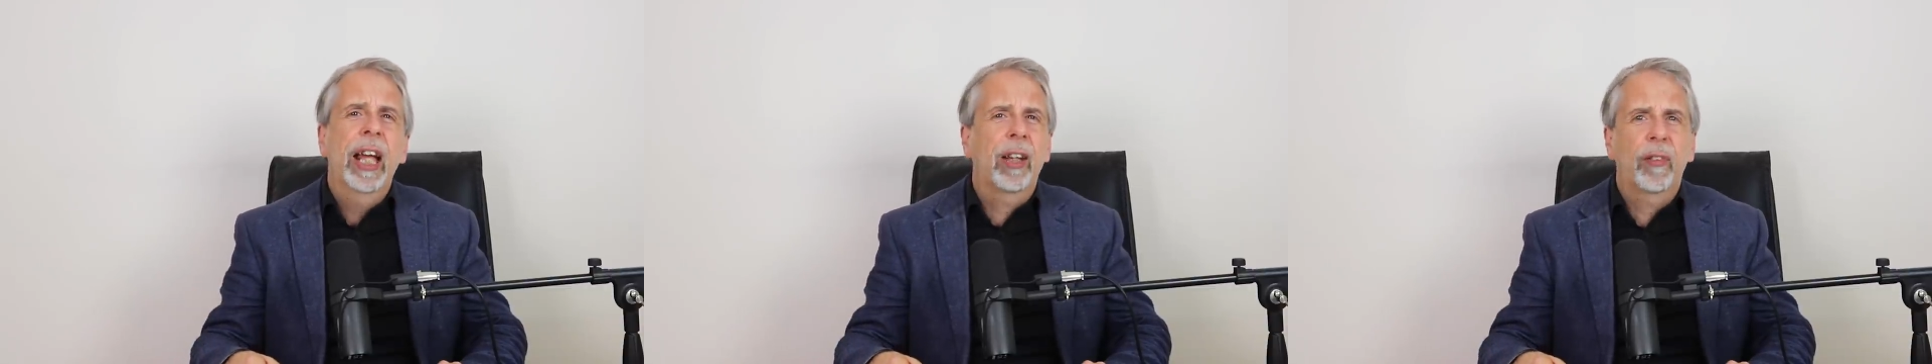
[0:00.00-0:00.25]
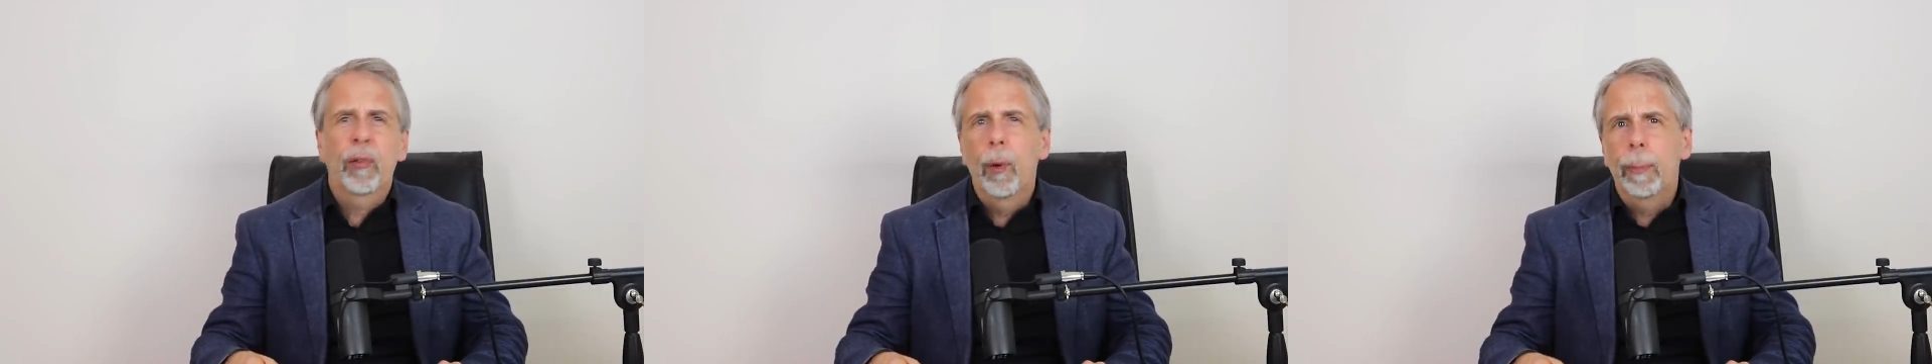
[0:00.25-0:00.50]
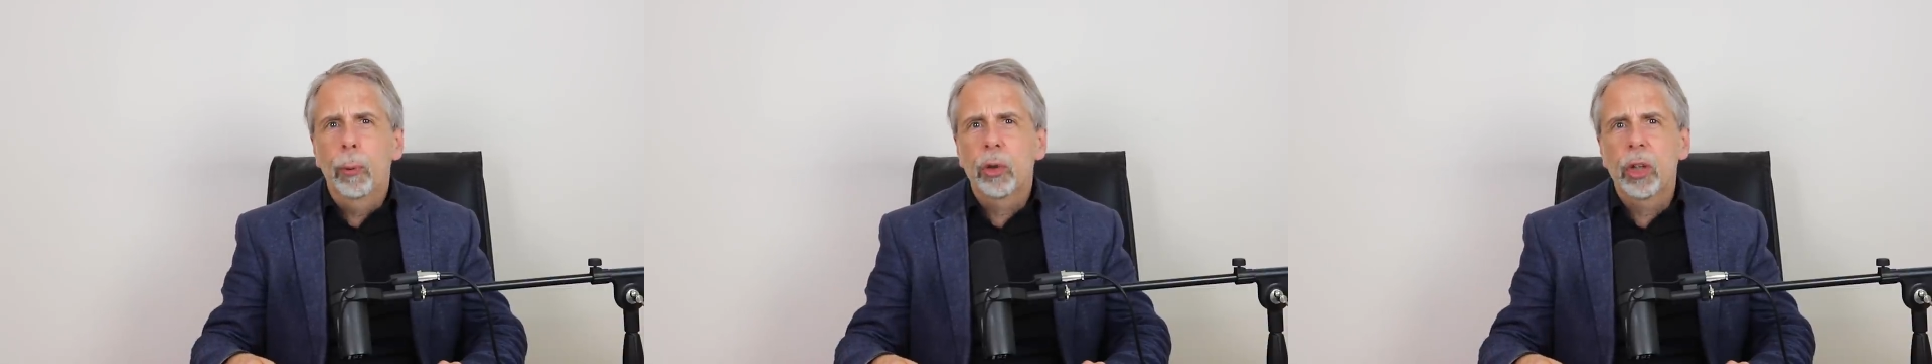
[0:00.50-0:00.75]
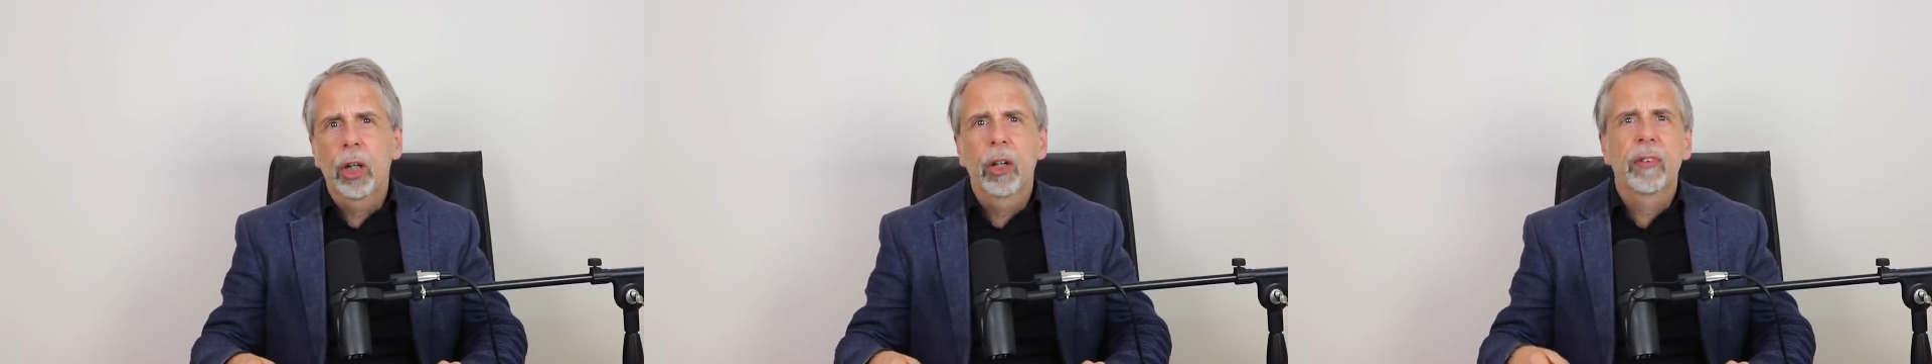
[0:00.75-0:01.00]
its football
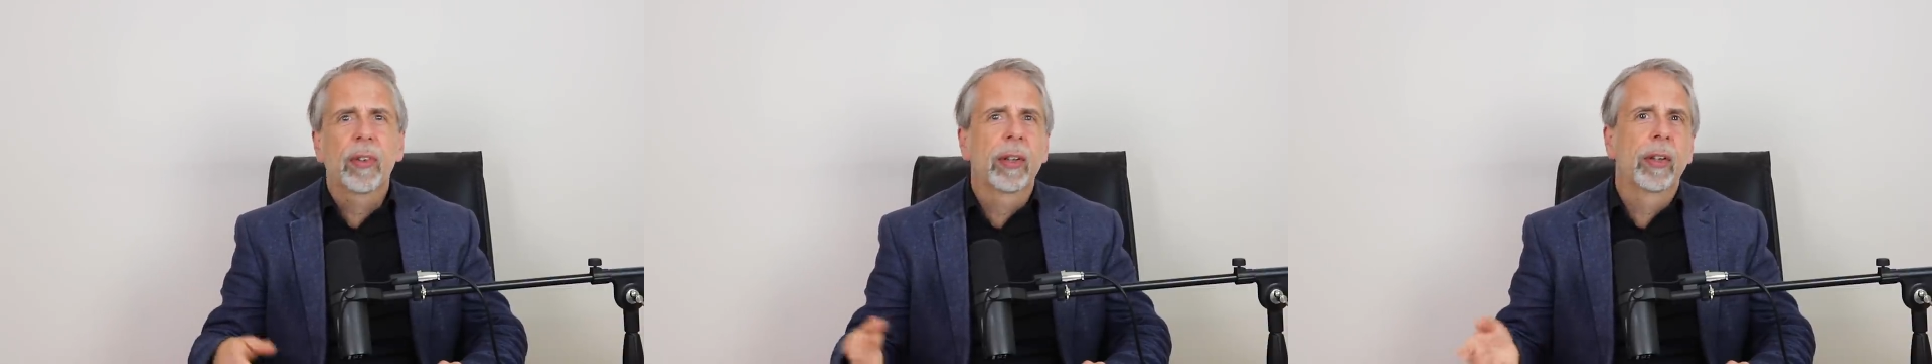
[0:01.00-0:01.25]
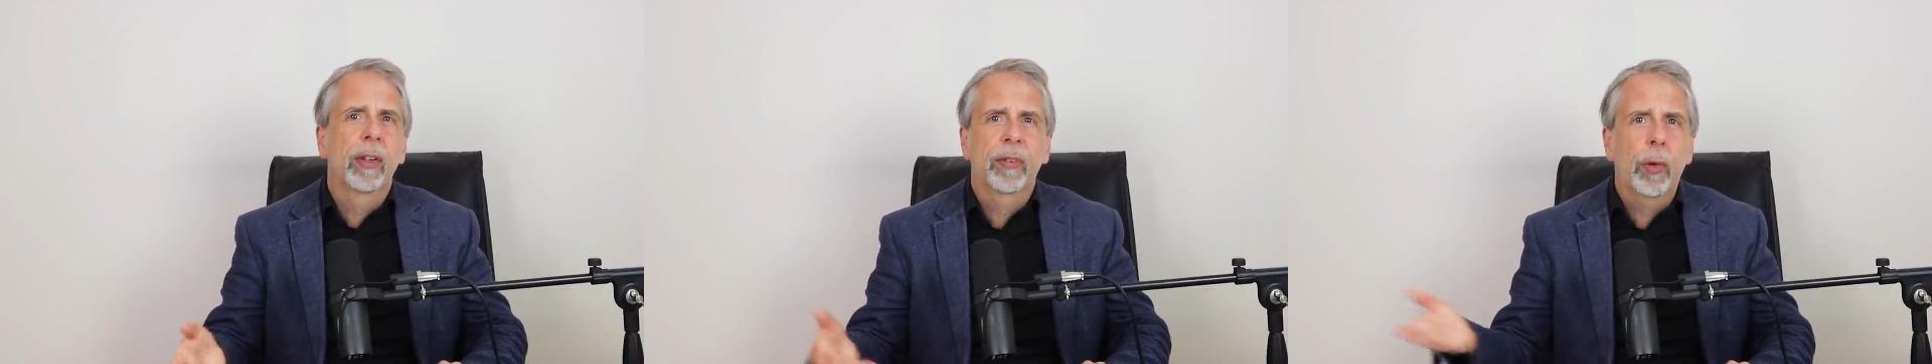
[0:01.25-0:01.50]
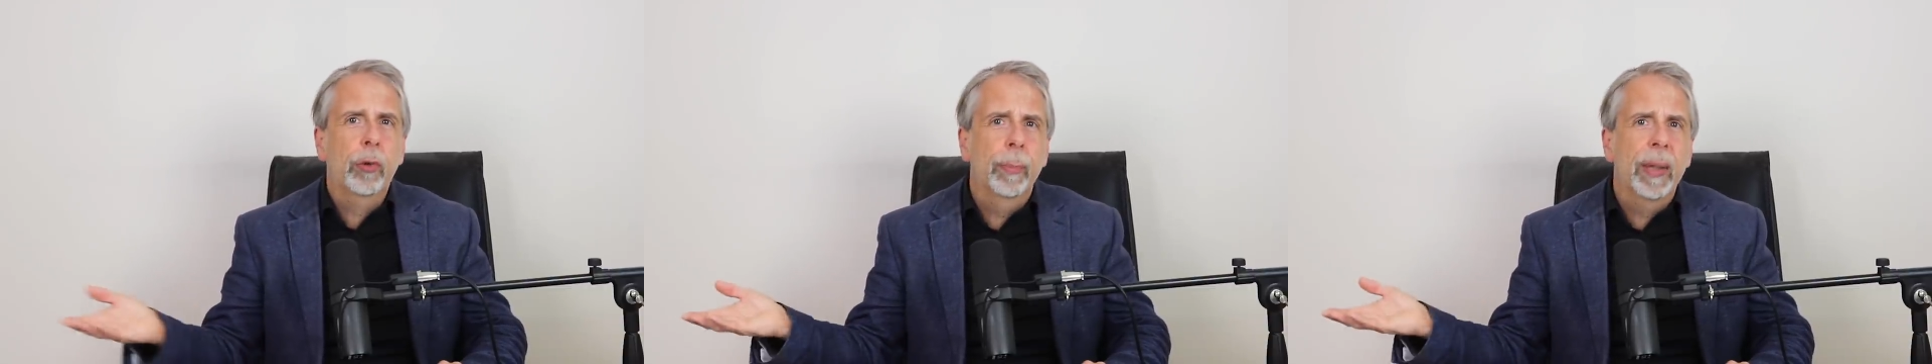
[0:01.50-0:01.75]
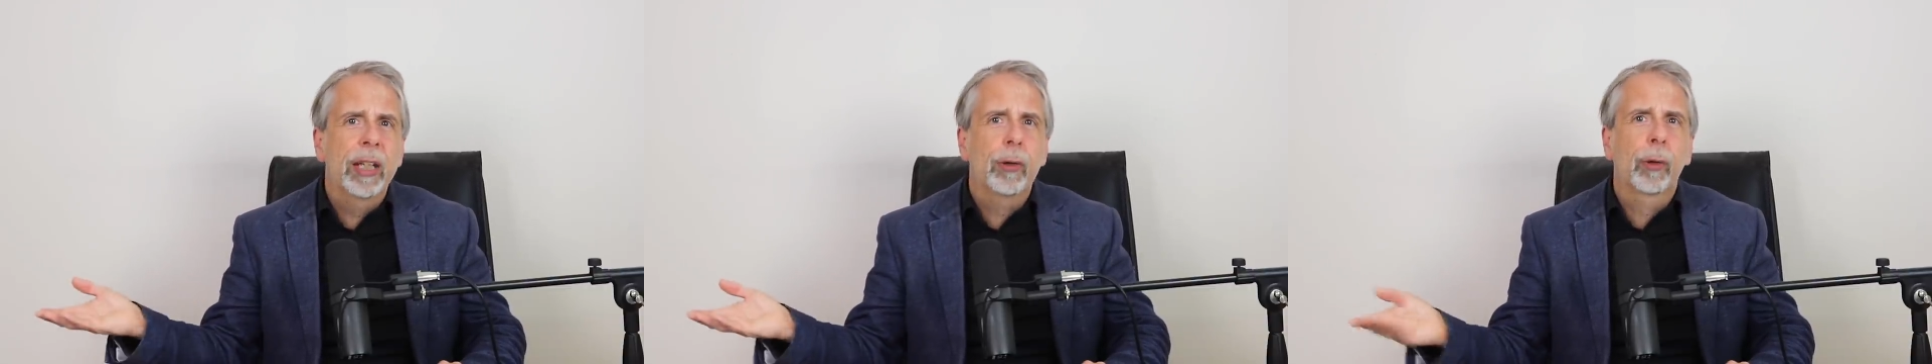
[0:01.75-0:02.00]
shirts, and
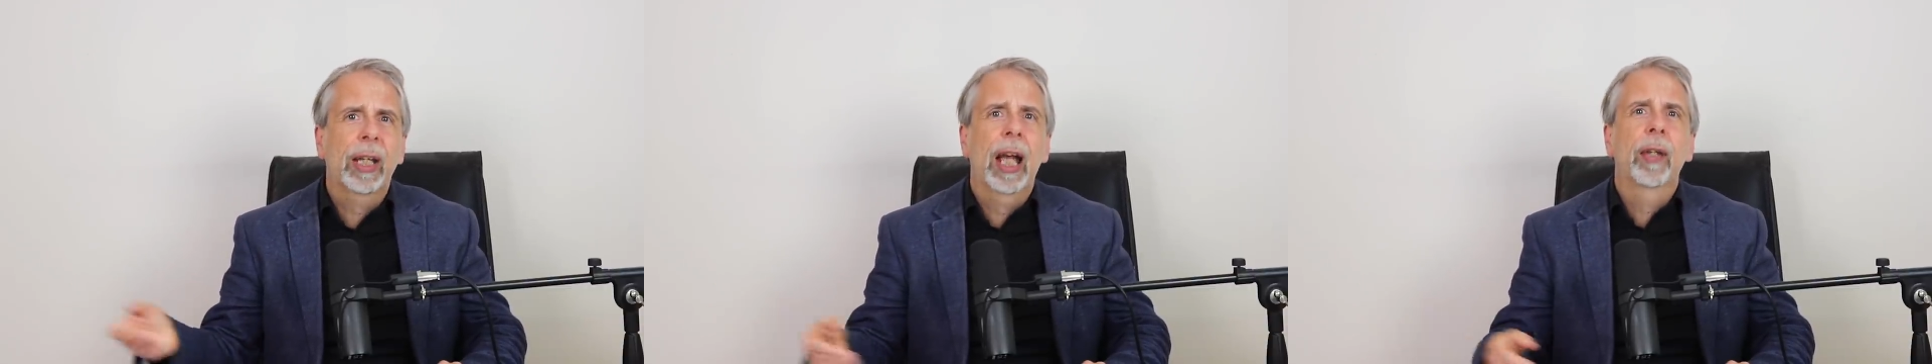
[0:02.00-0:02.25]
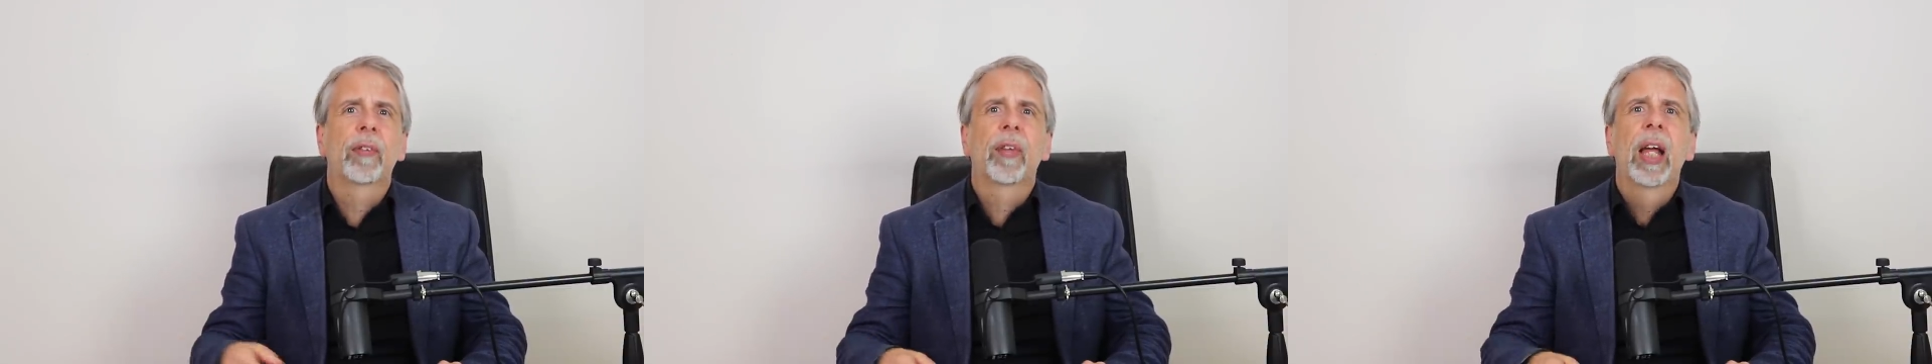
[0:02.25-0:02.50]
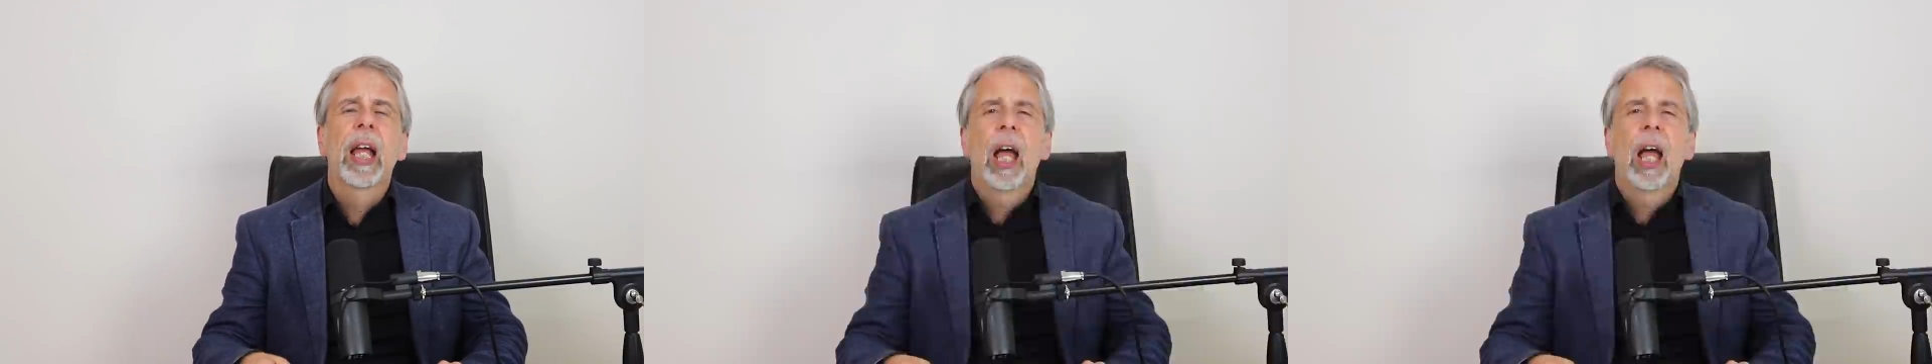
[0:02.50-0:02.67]
social media accounts,